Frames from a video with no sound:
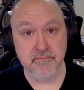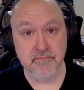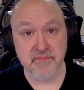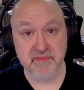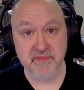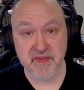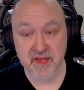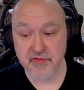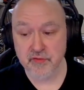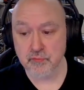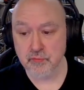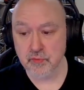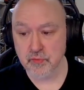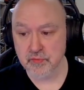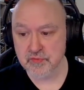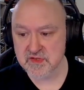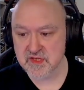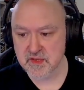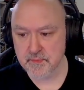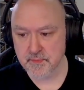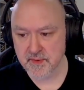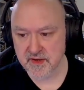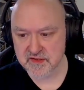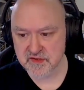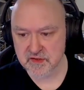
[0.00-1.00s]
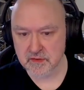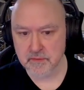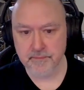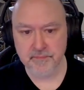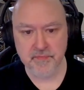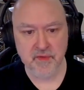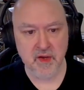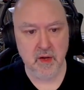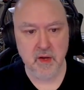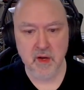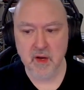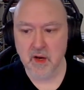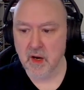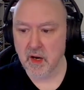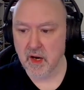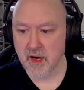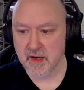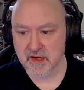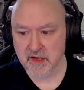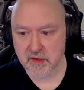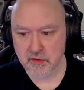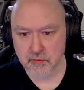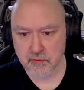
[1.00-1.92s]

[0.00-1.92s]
They're the rules of the puzzle. I'm going to